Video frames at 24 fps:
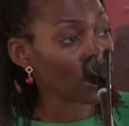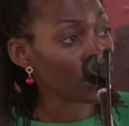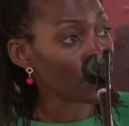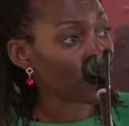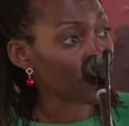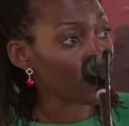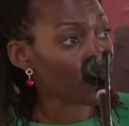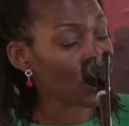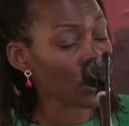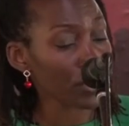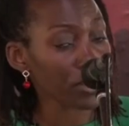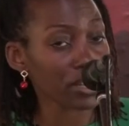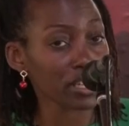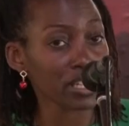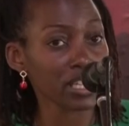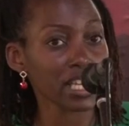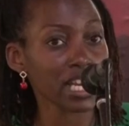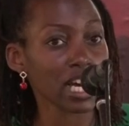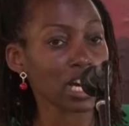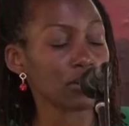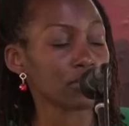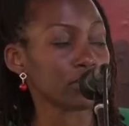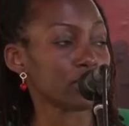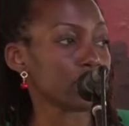
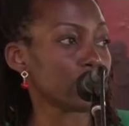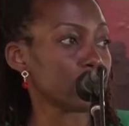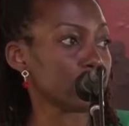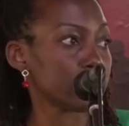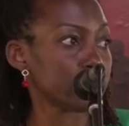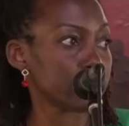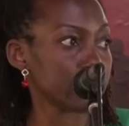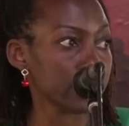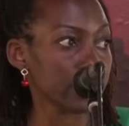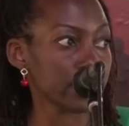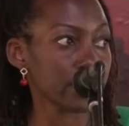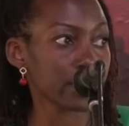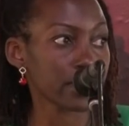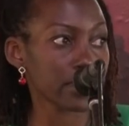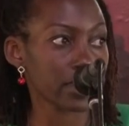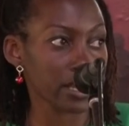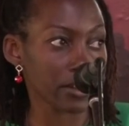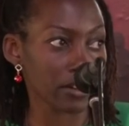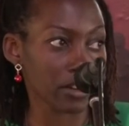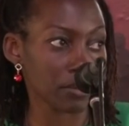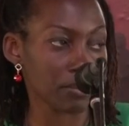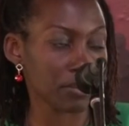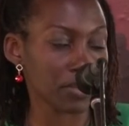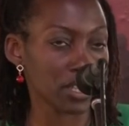Fourthly, I would say seek
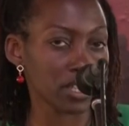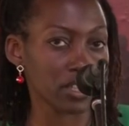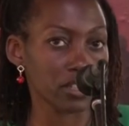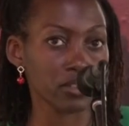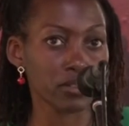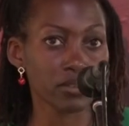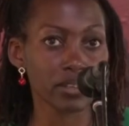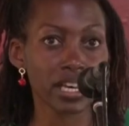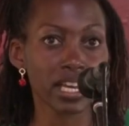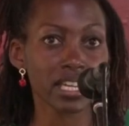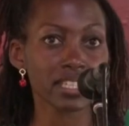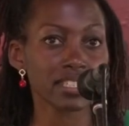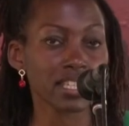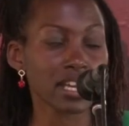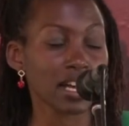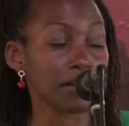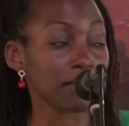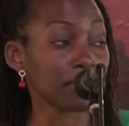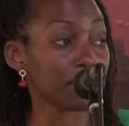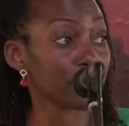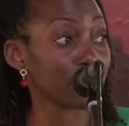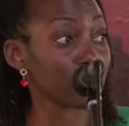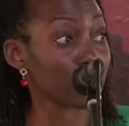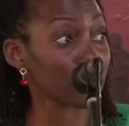therapy. You guys
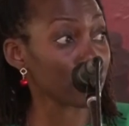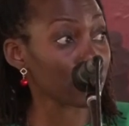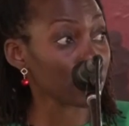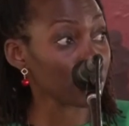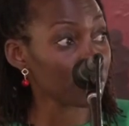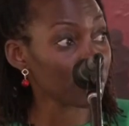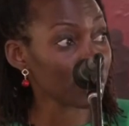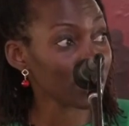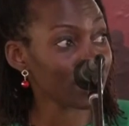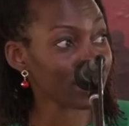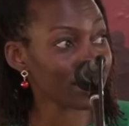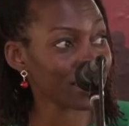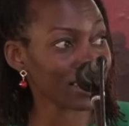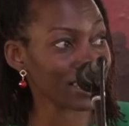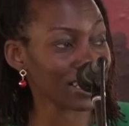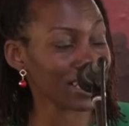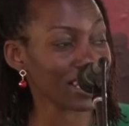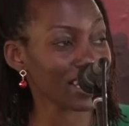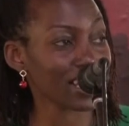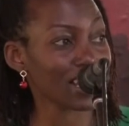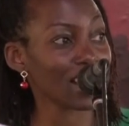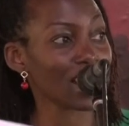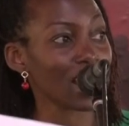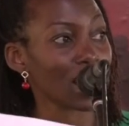have therapists
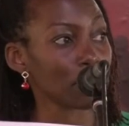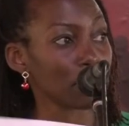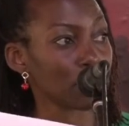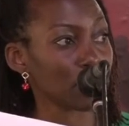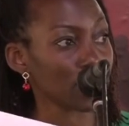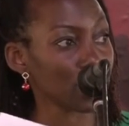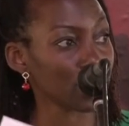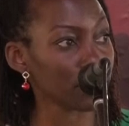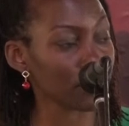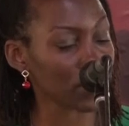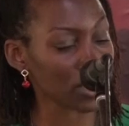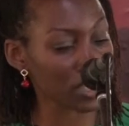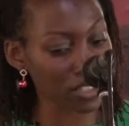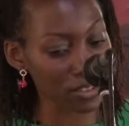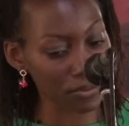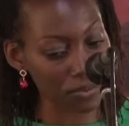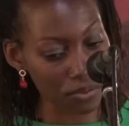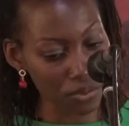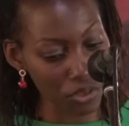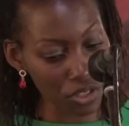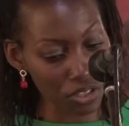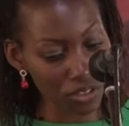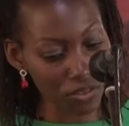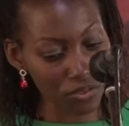here. I believe it's
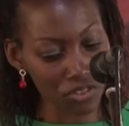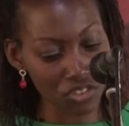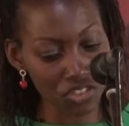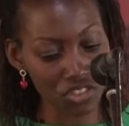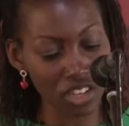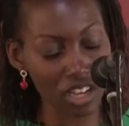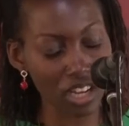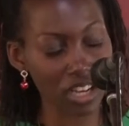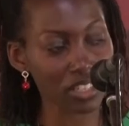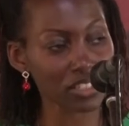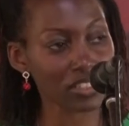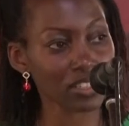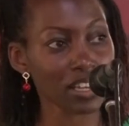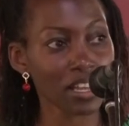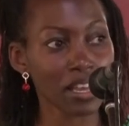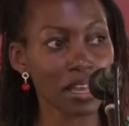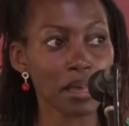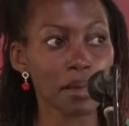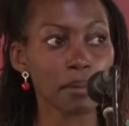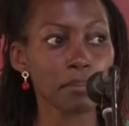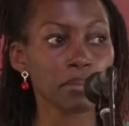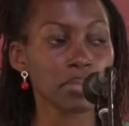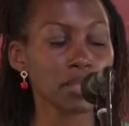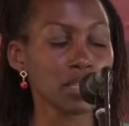free of charge.
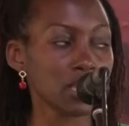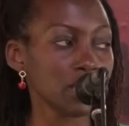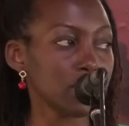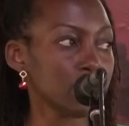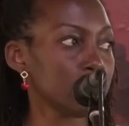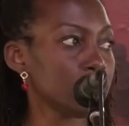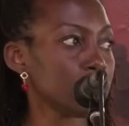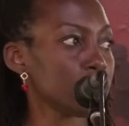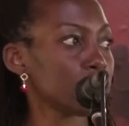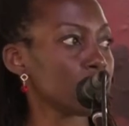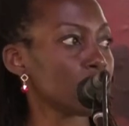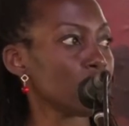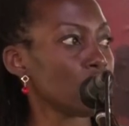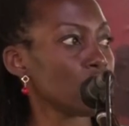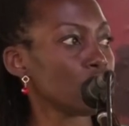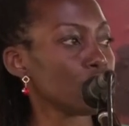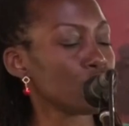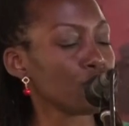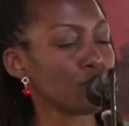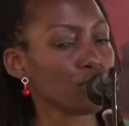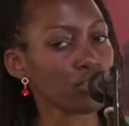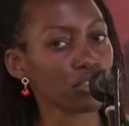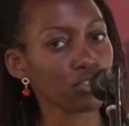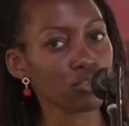Please
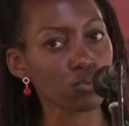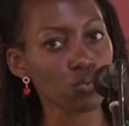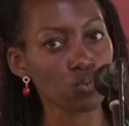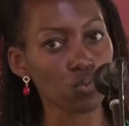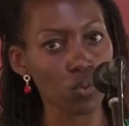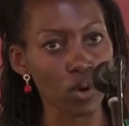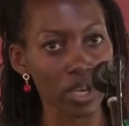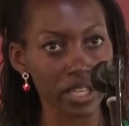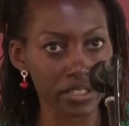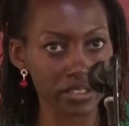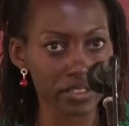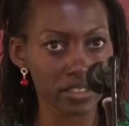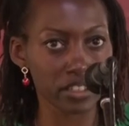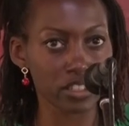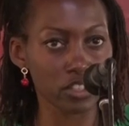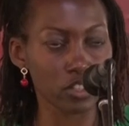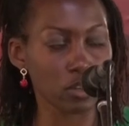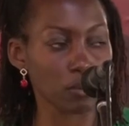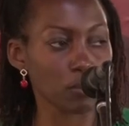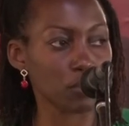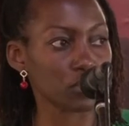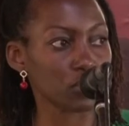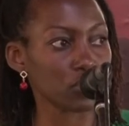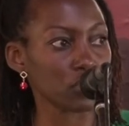do not waste the
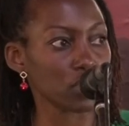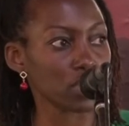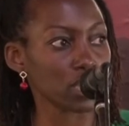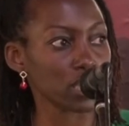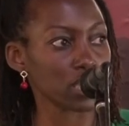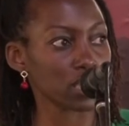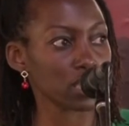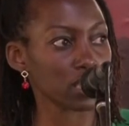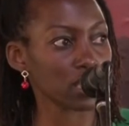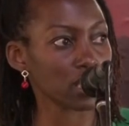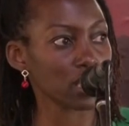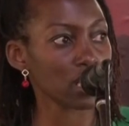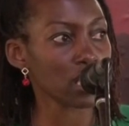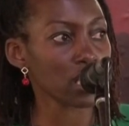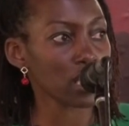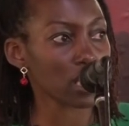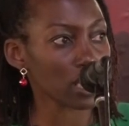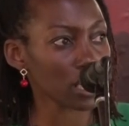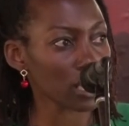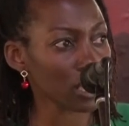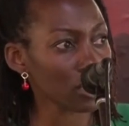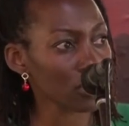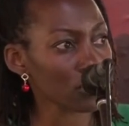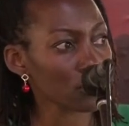opportunity.
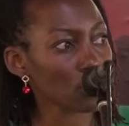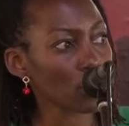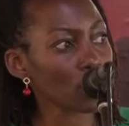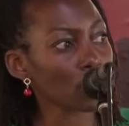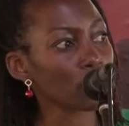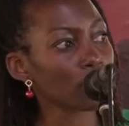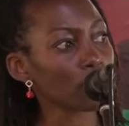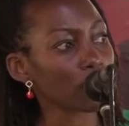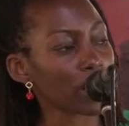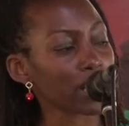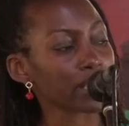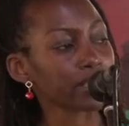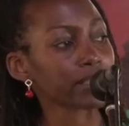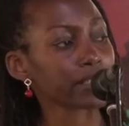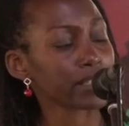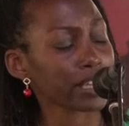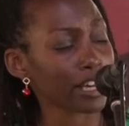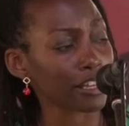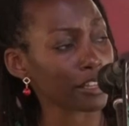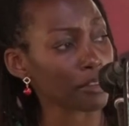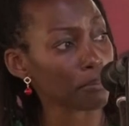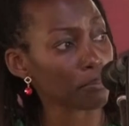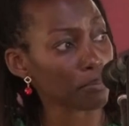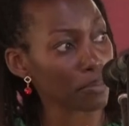Each one of us
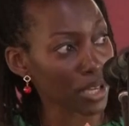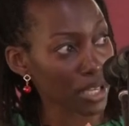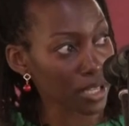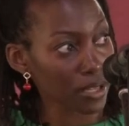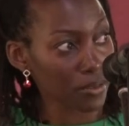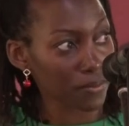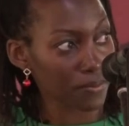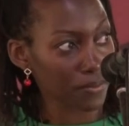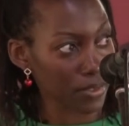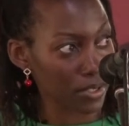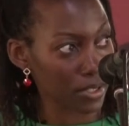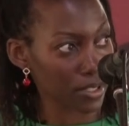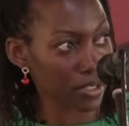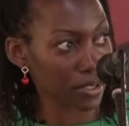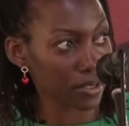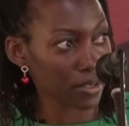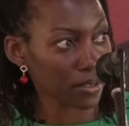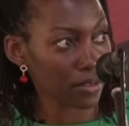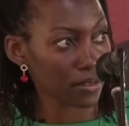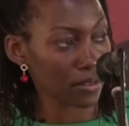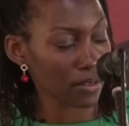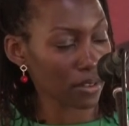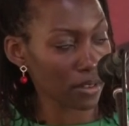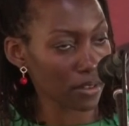can benefit
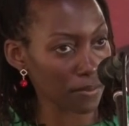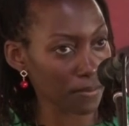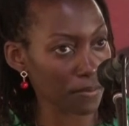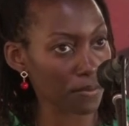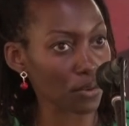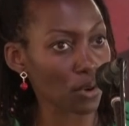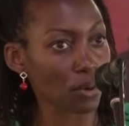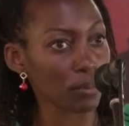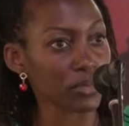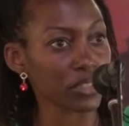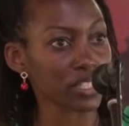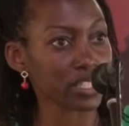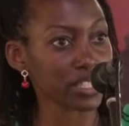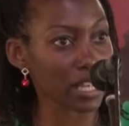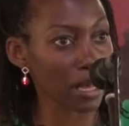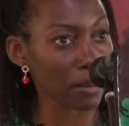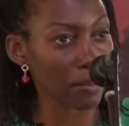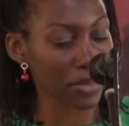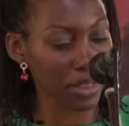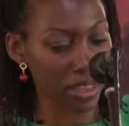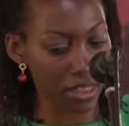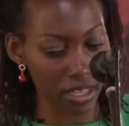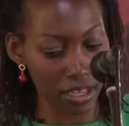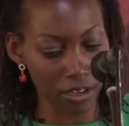from
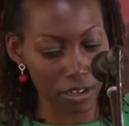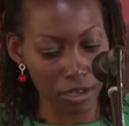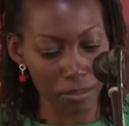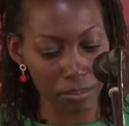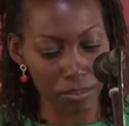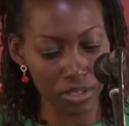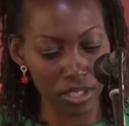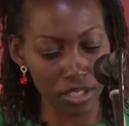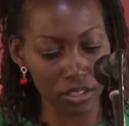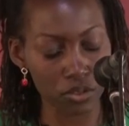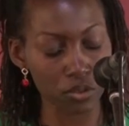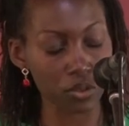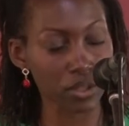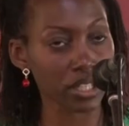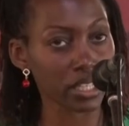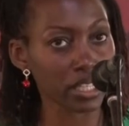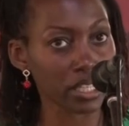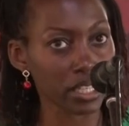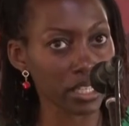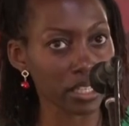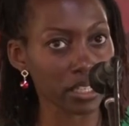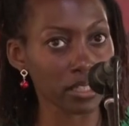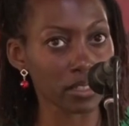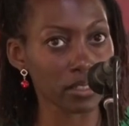some therapy to
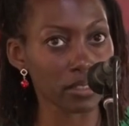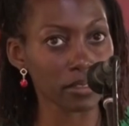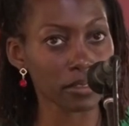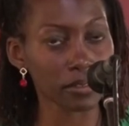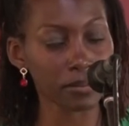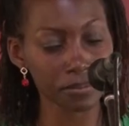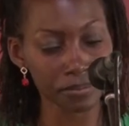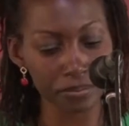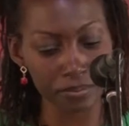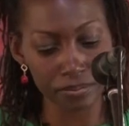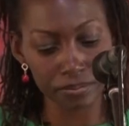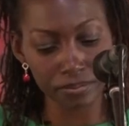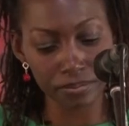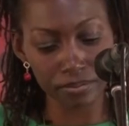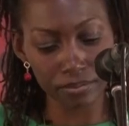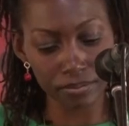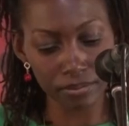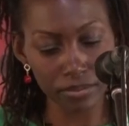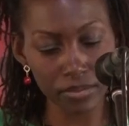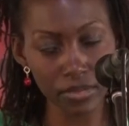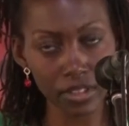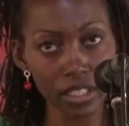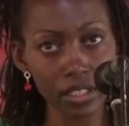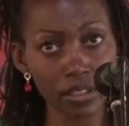heal
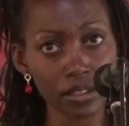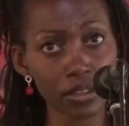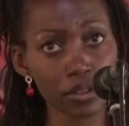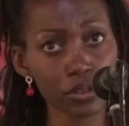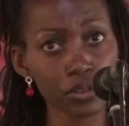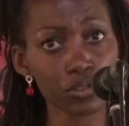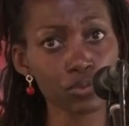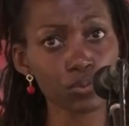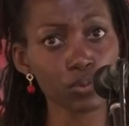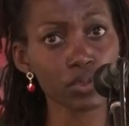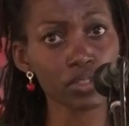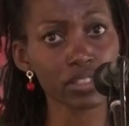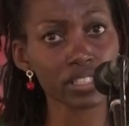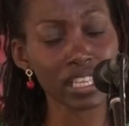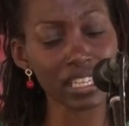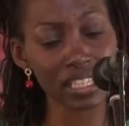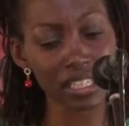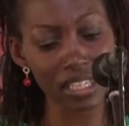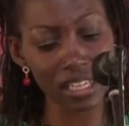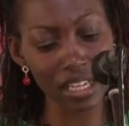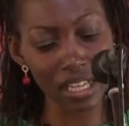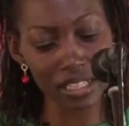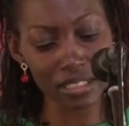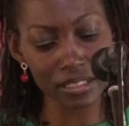those wounds.
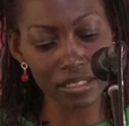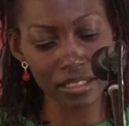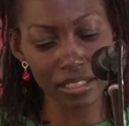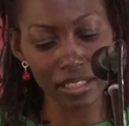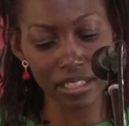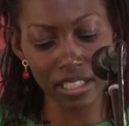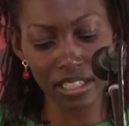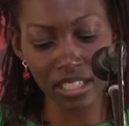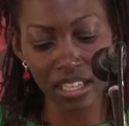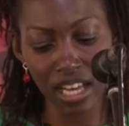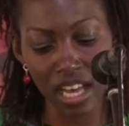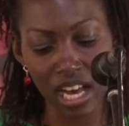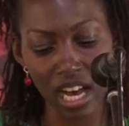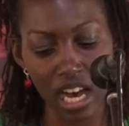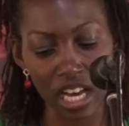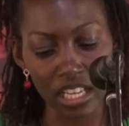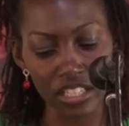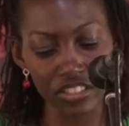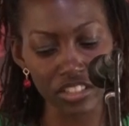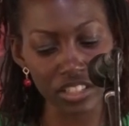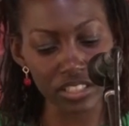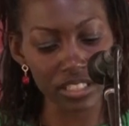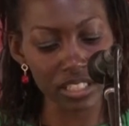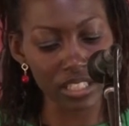And lastly,
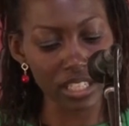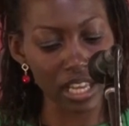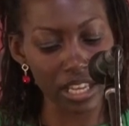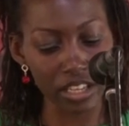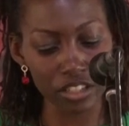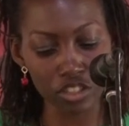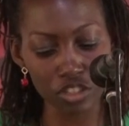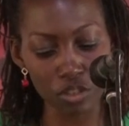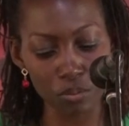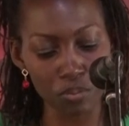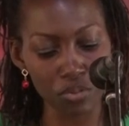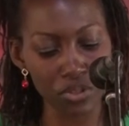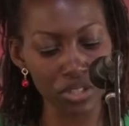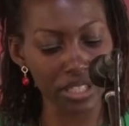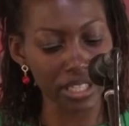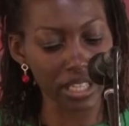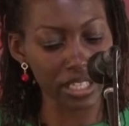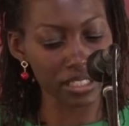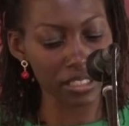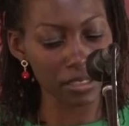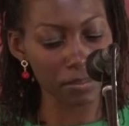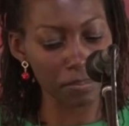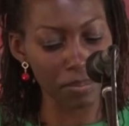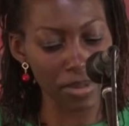I'd just like to bring
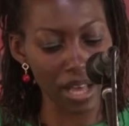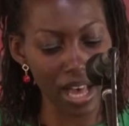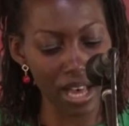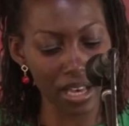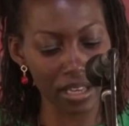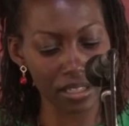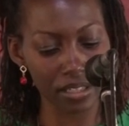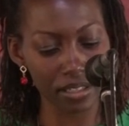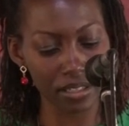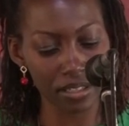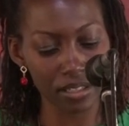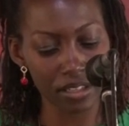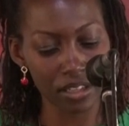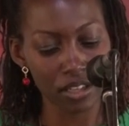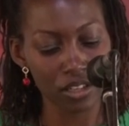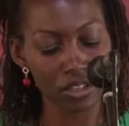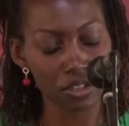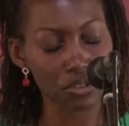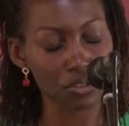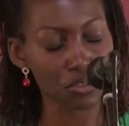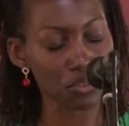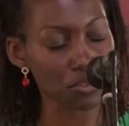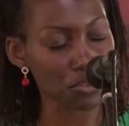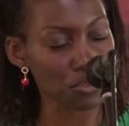us back
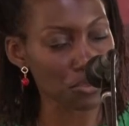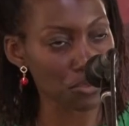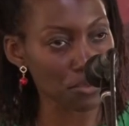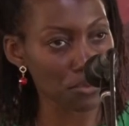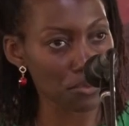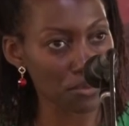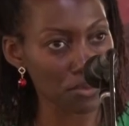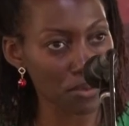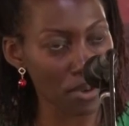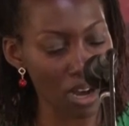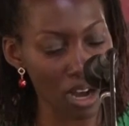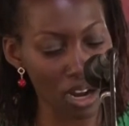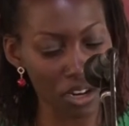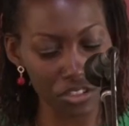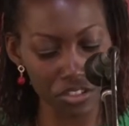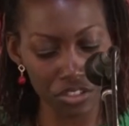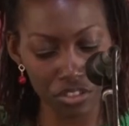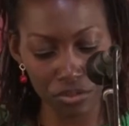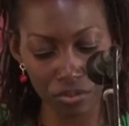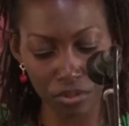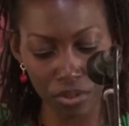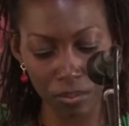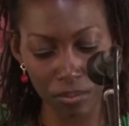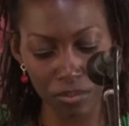to our
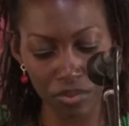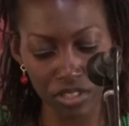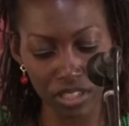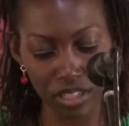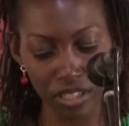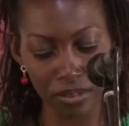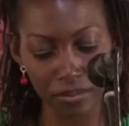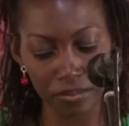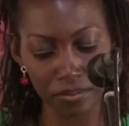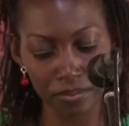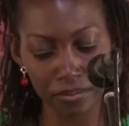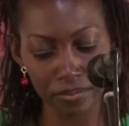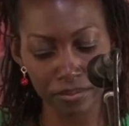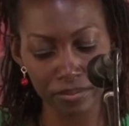scripture.